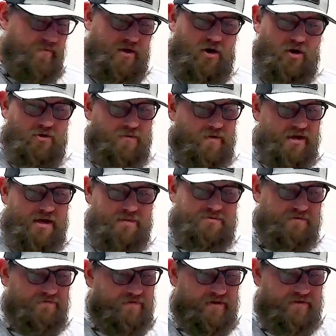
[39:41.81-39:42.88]
all the way up
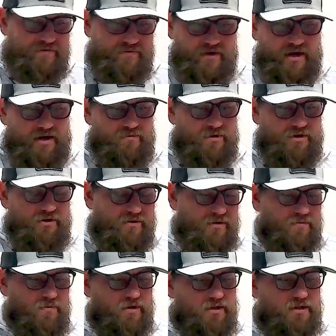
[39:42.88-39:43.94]
to fifth grade, when you
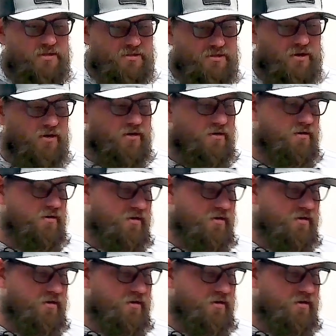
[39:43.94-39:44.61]
can really start,